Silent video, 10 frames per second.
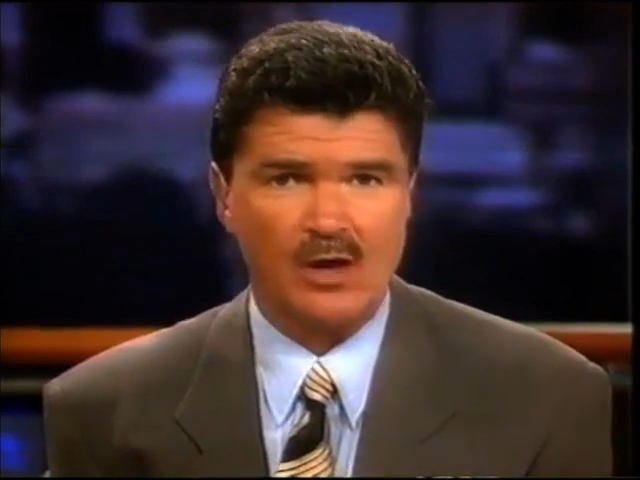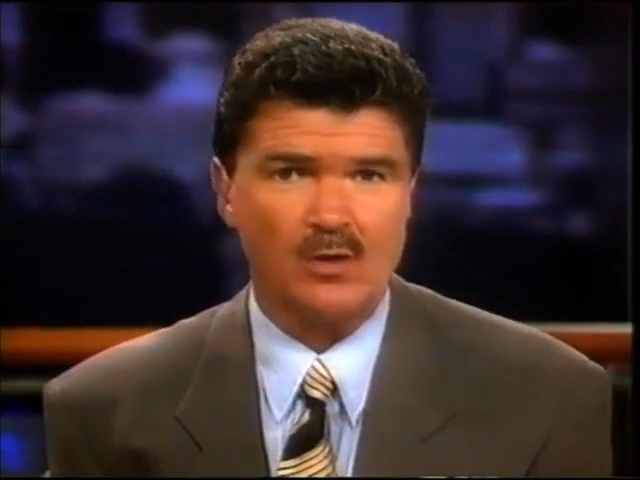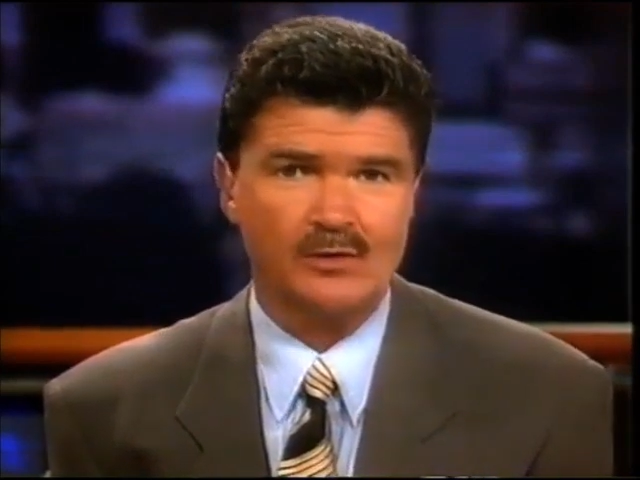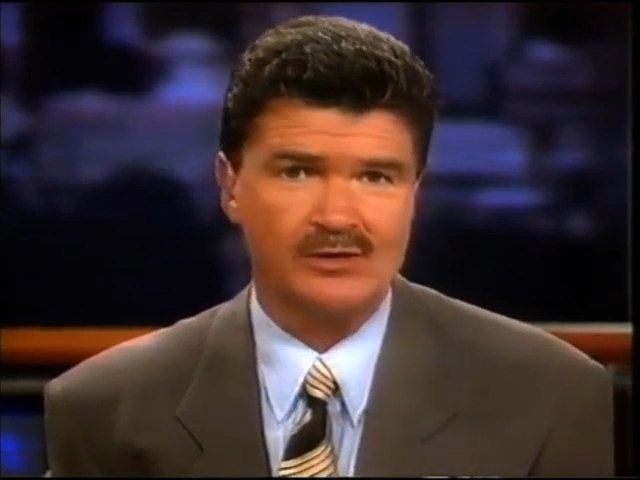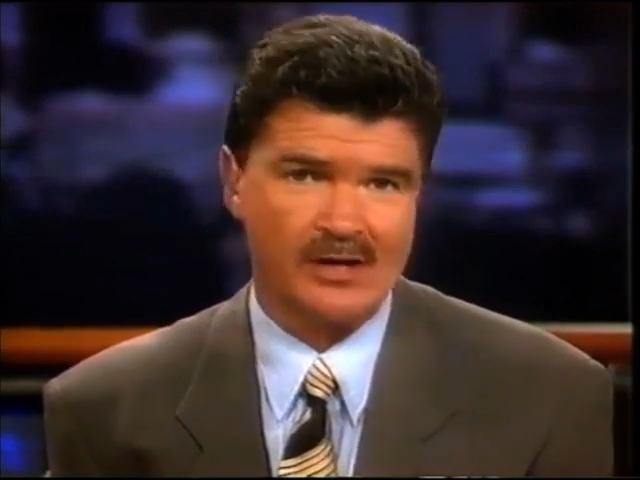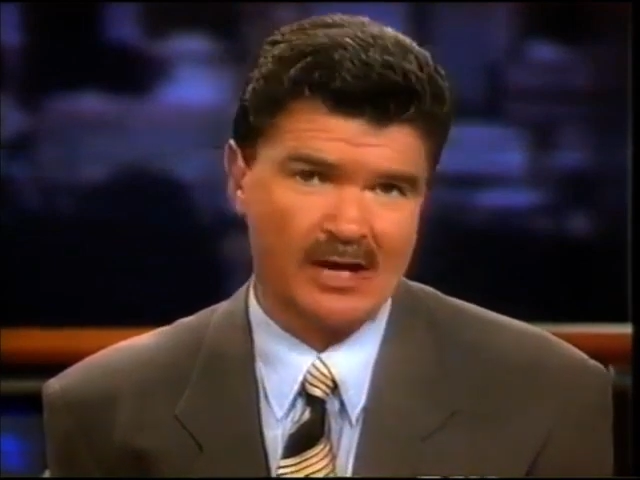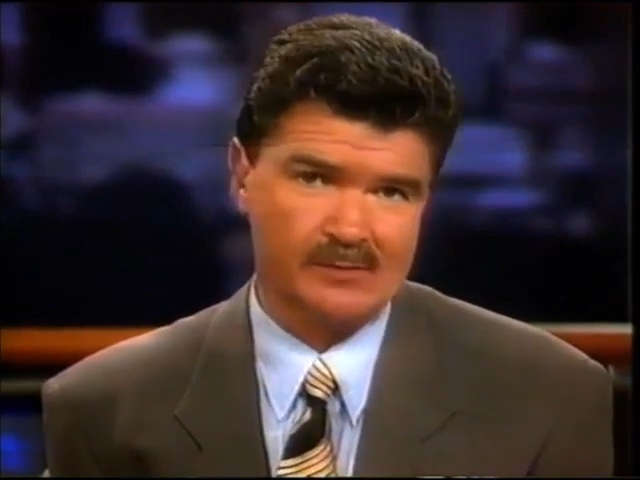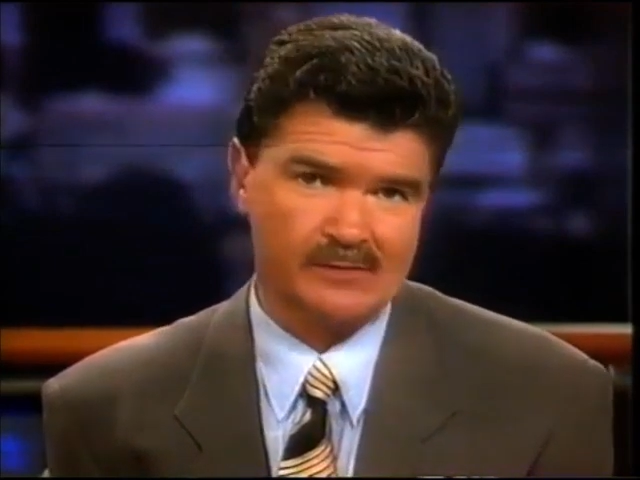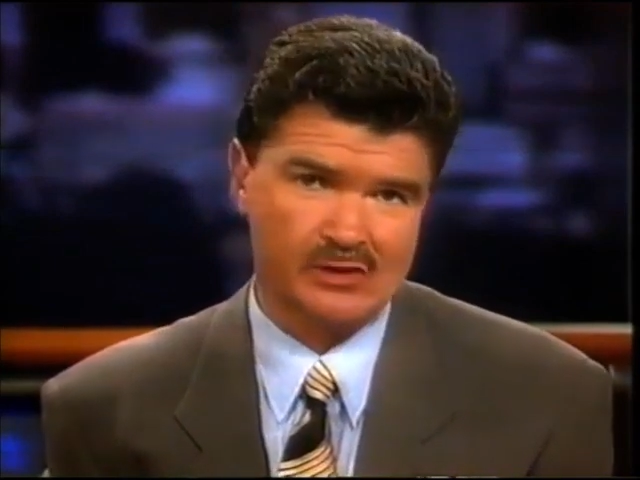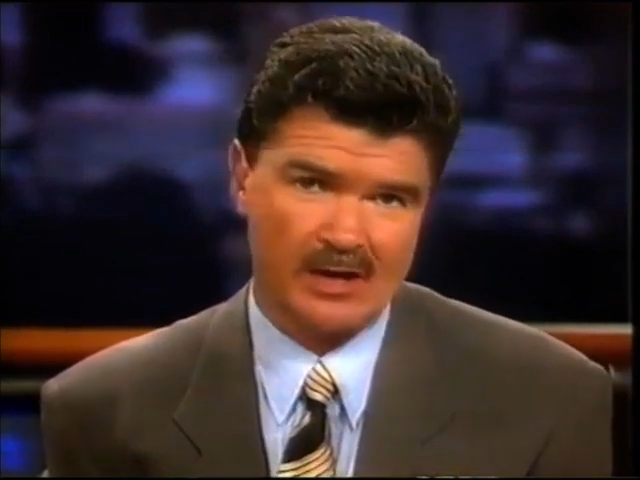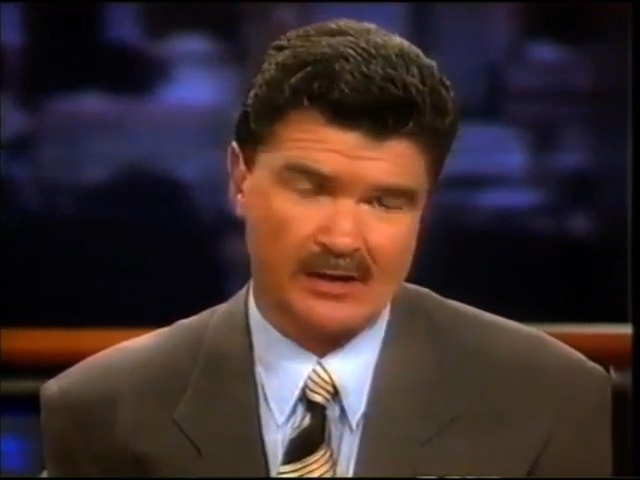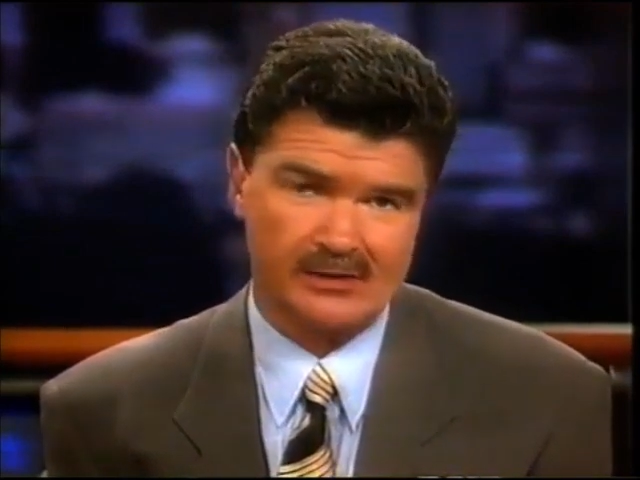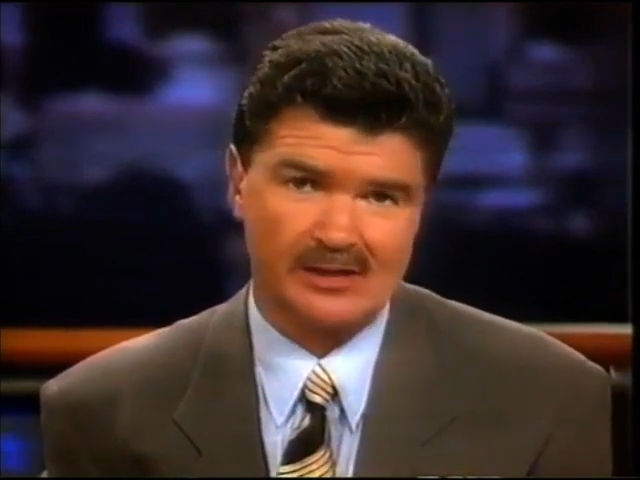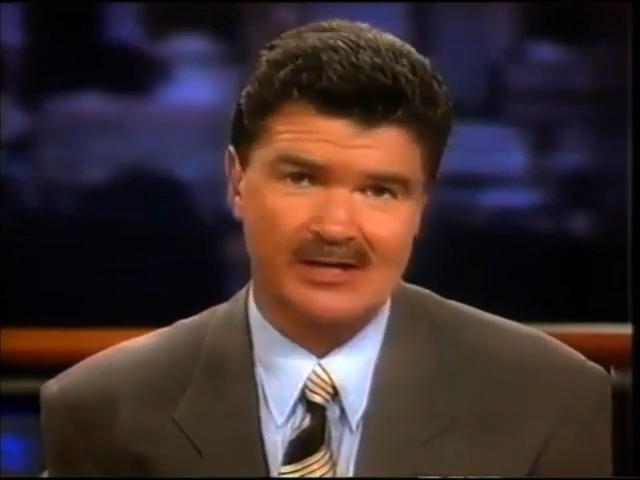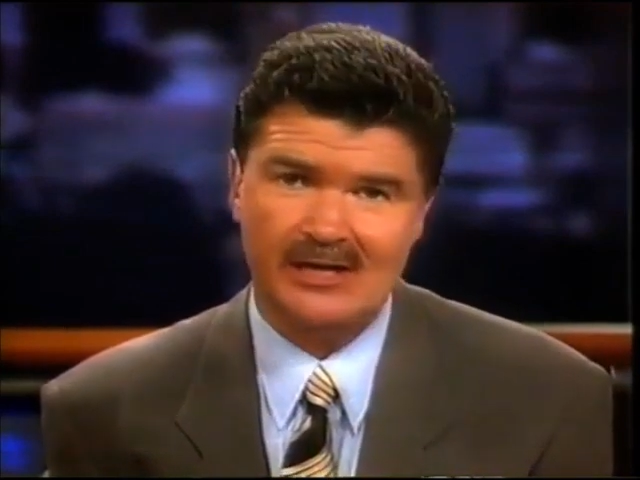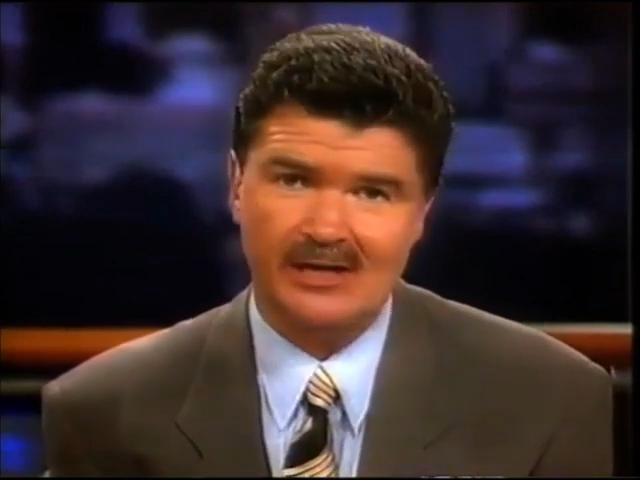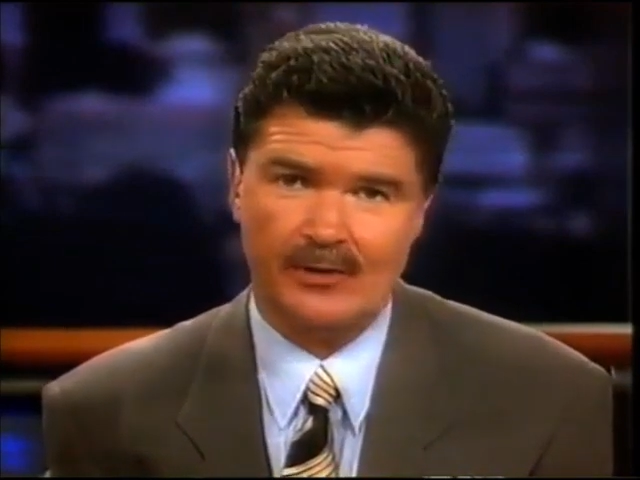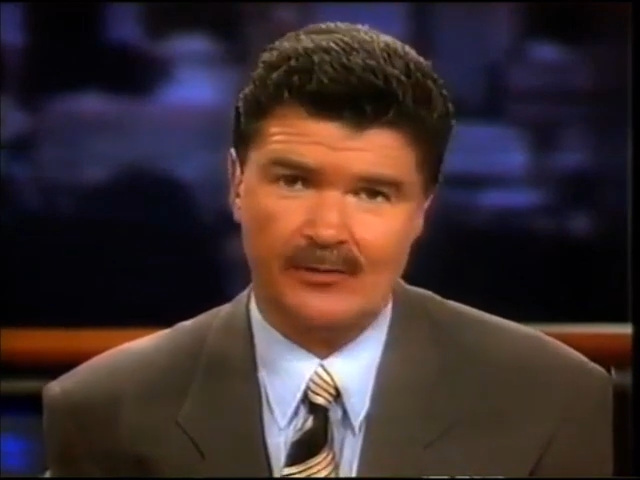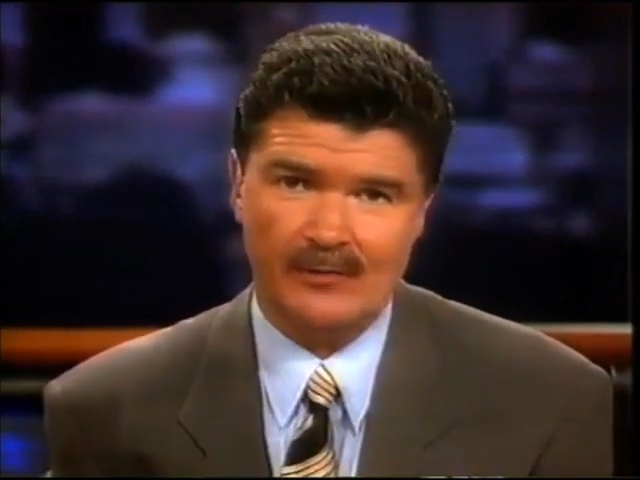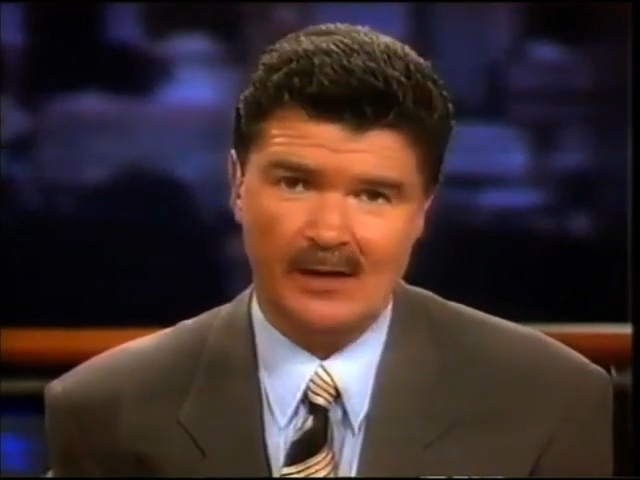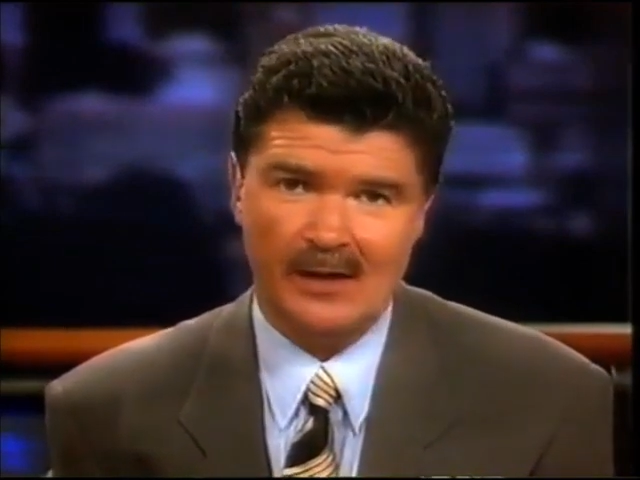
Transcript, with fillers: oldest games of chance, Keno.